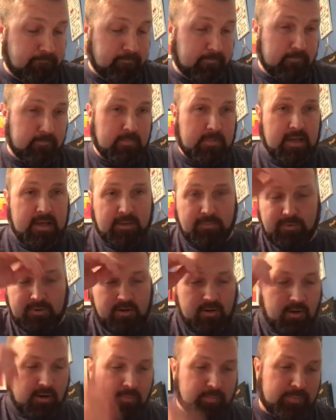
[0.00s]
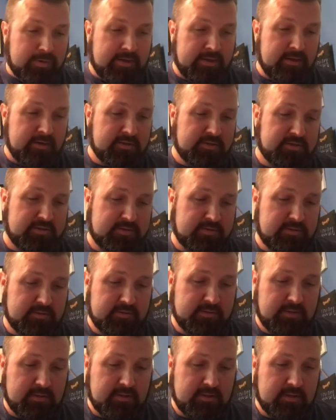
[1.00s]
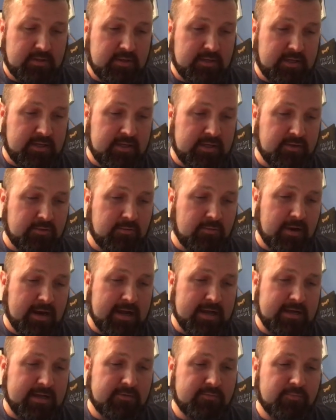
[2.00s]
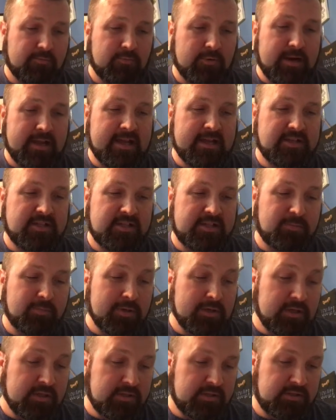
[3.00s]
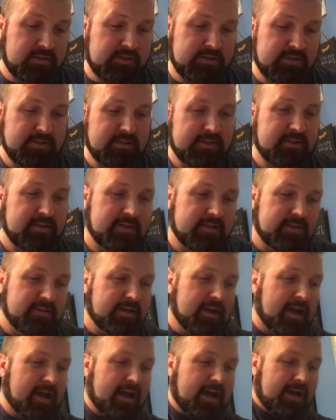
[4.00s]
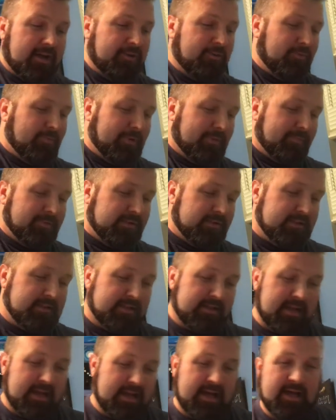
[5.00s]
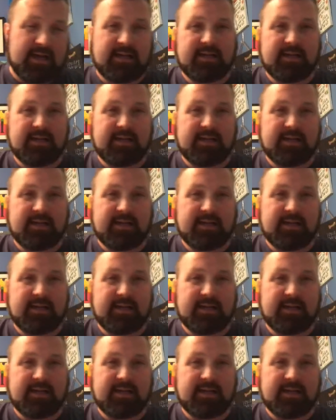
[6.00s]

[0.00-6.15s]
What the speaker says: Got a Bernard Pierce, a Kendall Wright, Reggie Bush. Who remembers this guy?